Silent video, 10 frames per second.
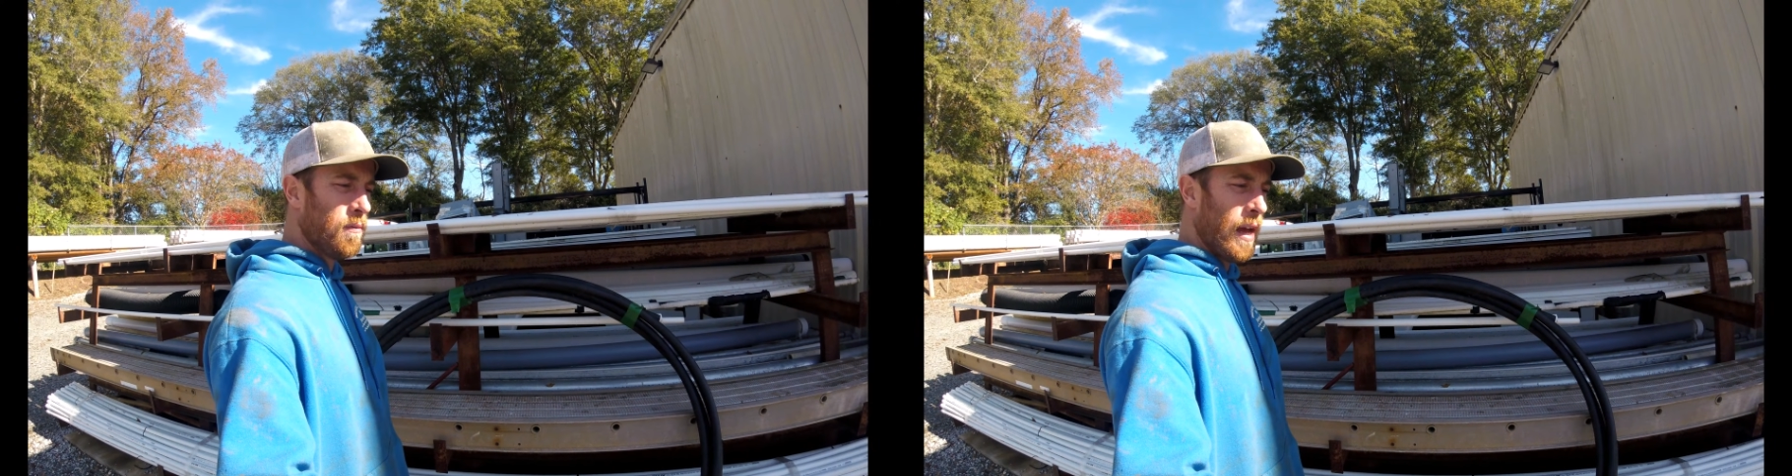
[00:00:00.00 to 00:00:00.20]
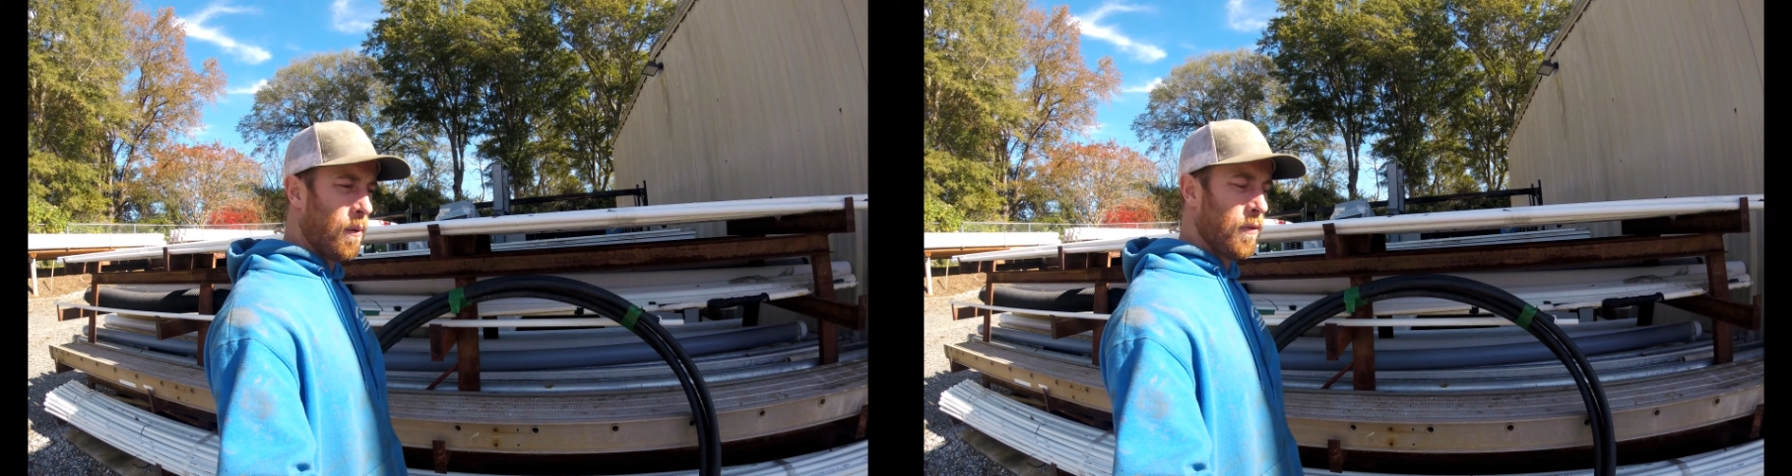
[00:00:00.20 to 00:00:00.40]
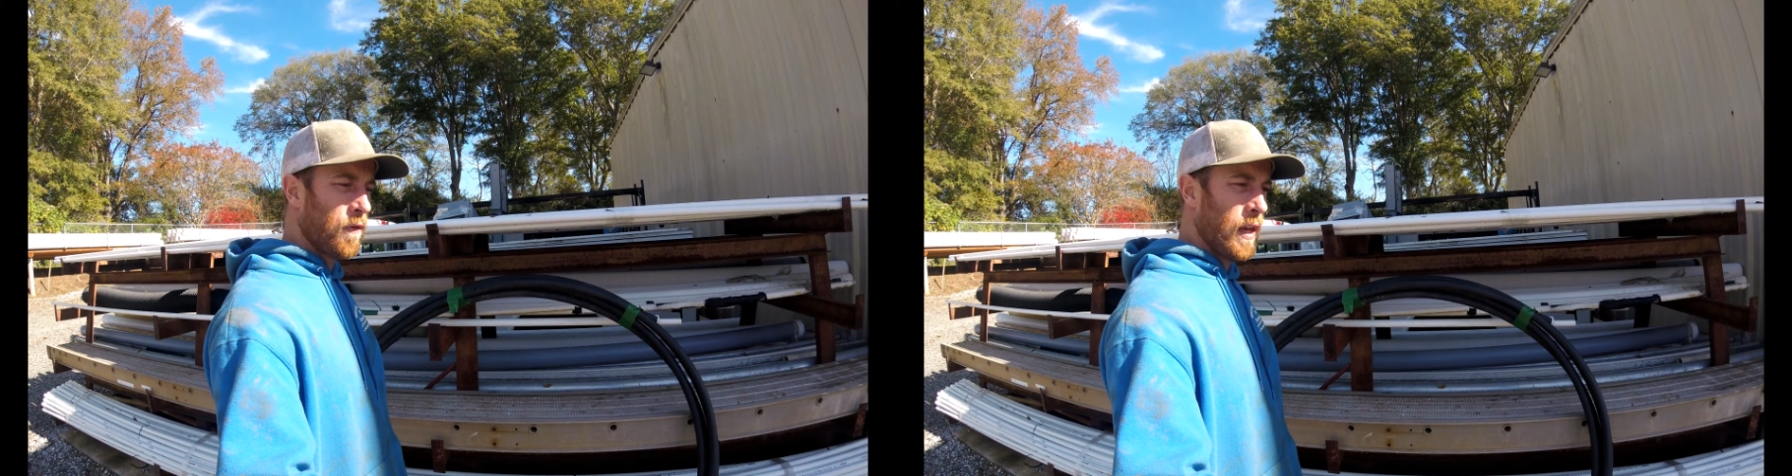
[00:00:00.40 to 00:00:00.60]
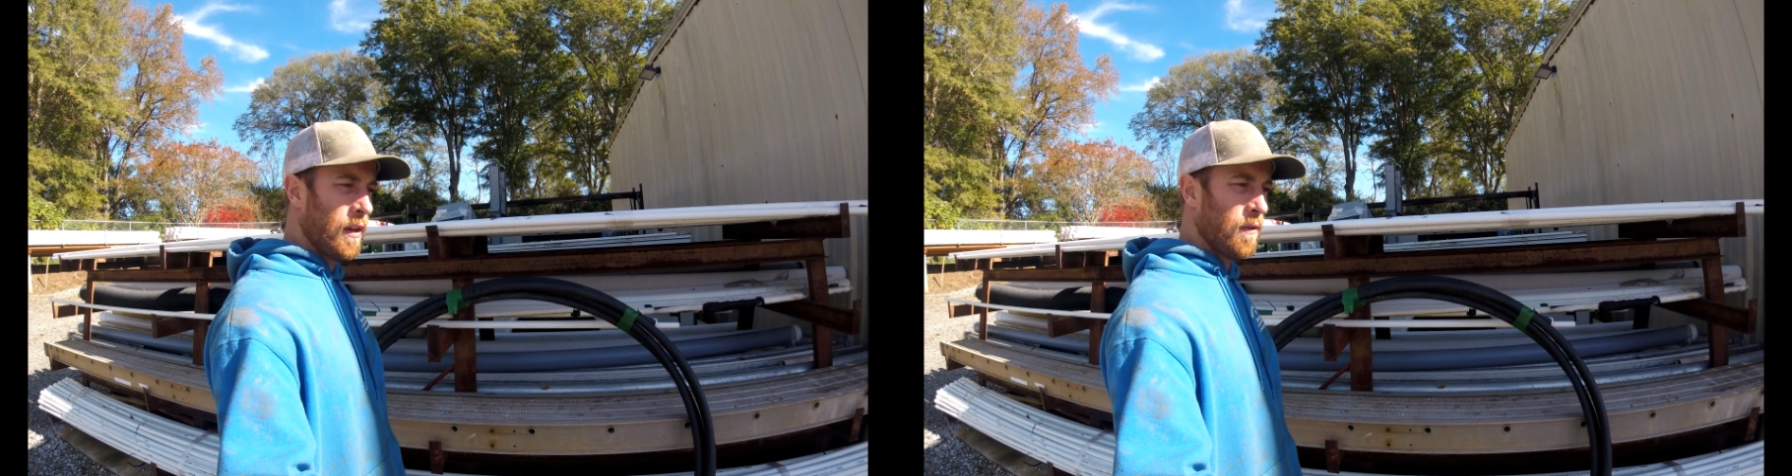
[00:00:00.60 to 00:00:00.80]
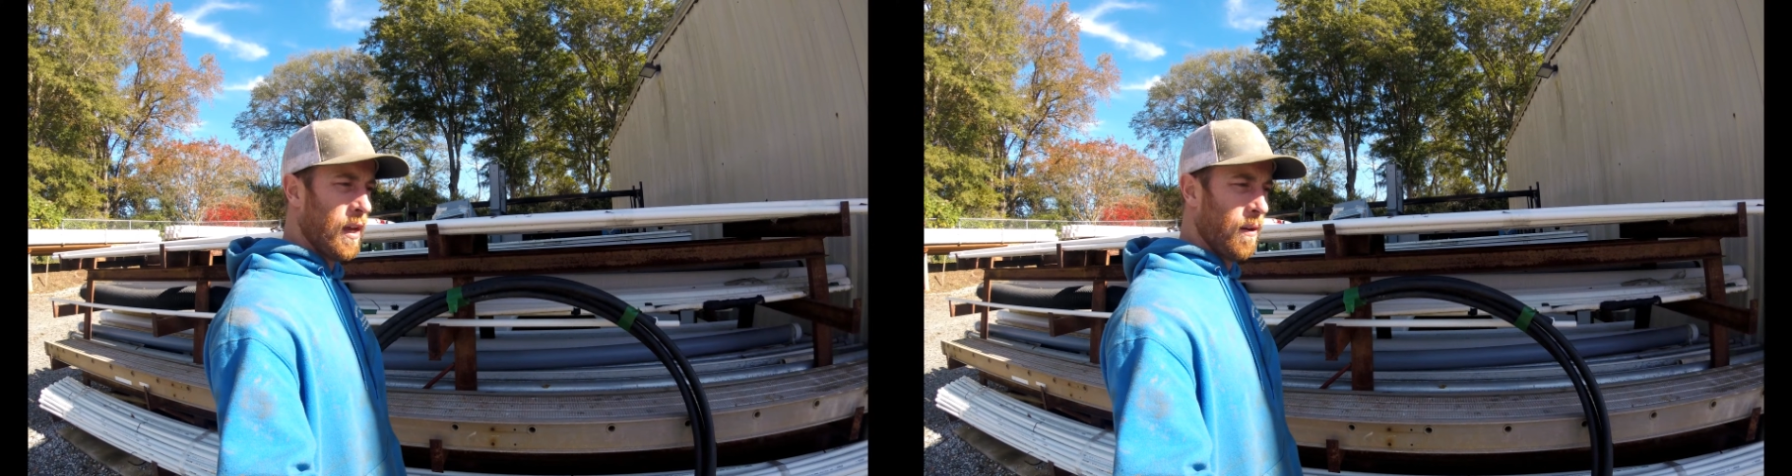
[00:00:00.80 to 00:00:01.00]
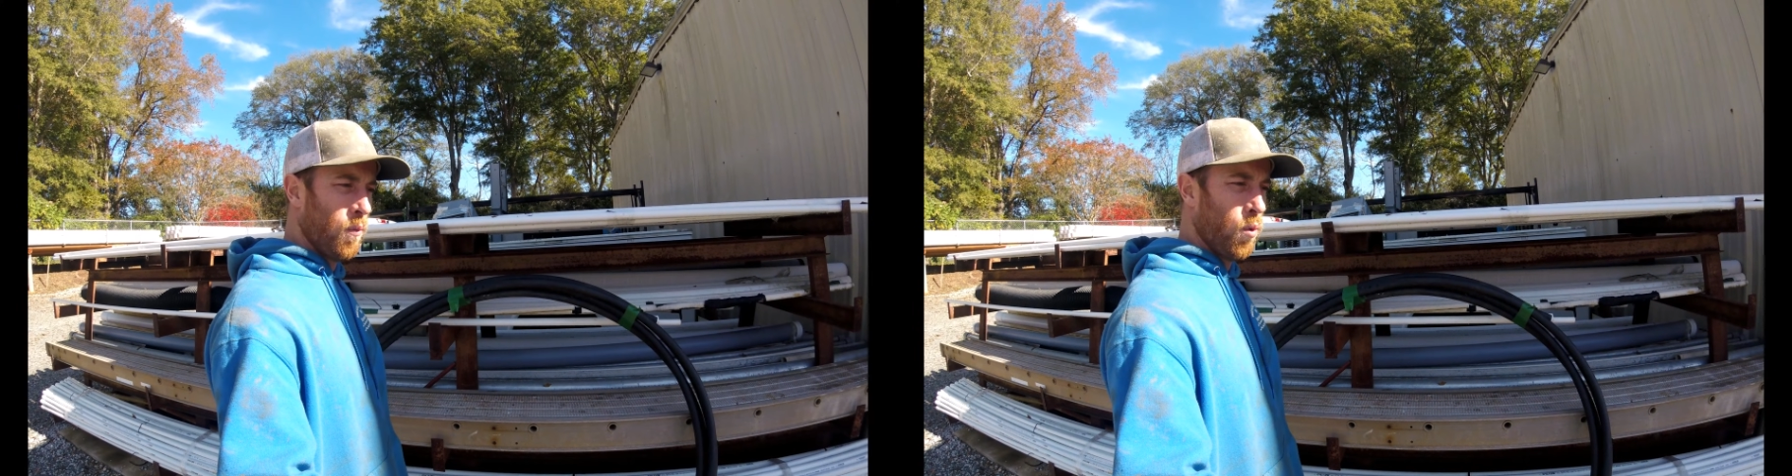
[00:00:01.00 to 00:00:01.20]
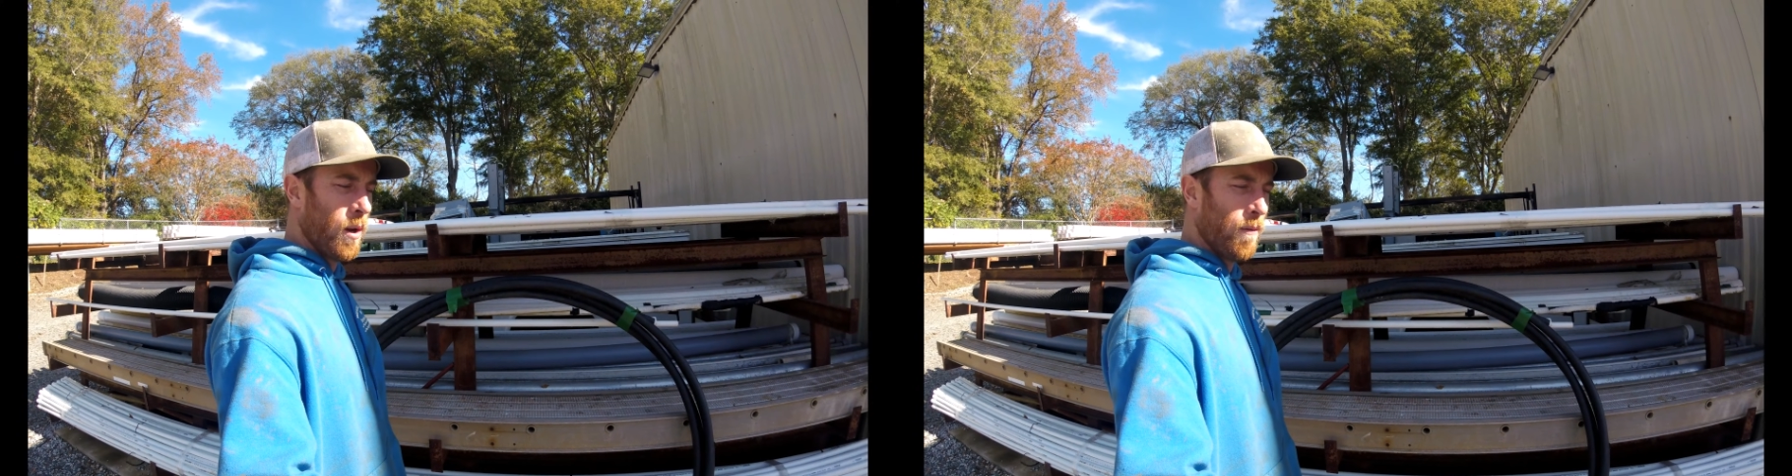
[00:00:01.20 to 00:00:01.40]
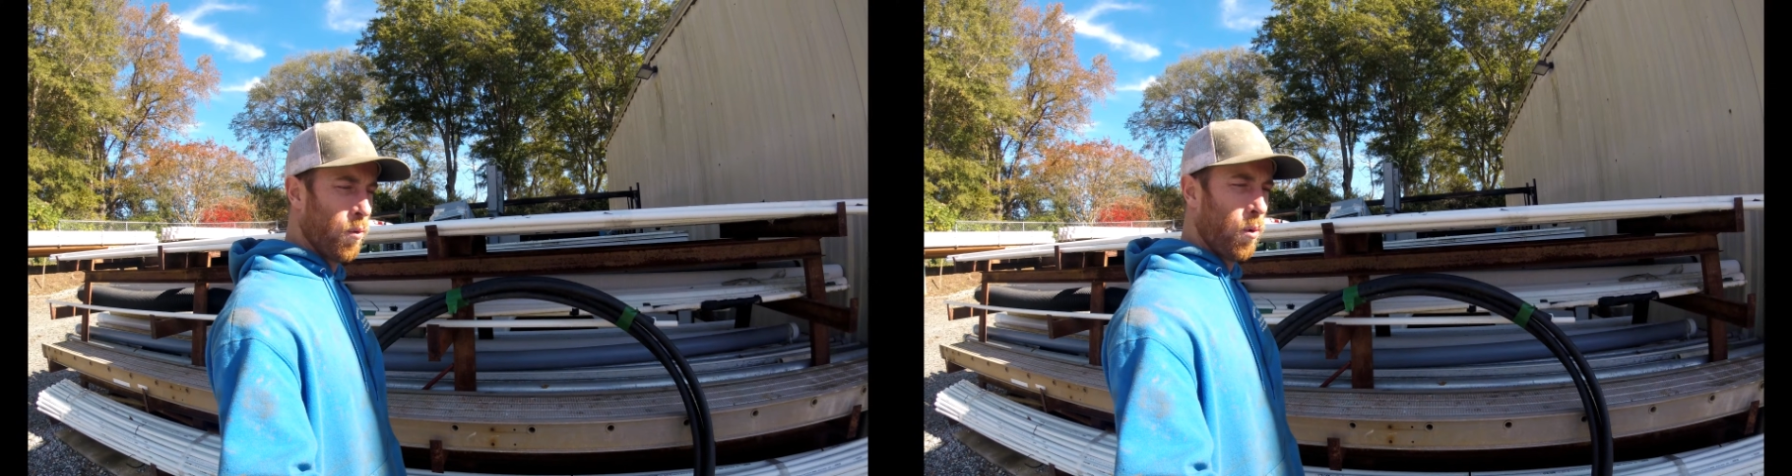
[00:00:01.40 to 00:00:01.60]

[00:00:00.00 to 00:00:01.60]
I would think that whatever